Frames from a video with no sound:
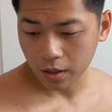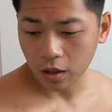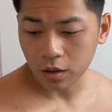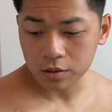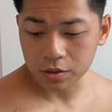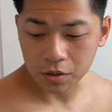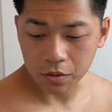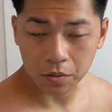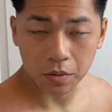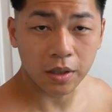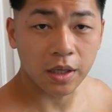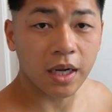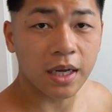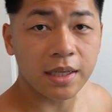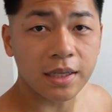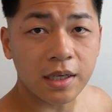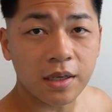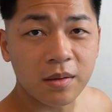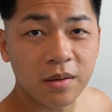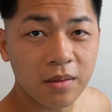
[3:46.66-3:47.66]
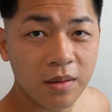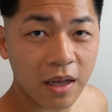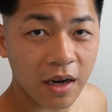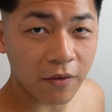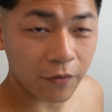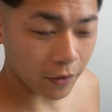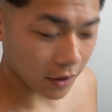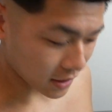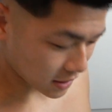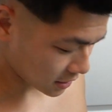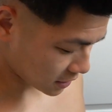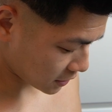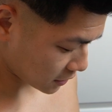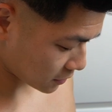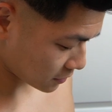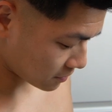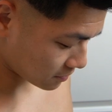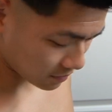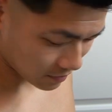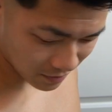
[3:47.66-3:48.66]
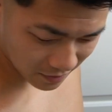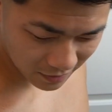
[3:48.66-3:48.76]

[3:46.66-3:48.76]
Also a good idea that I forgot to do,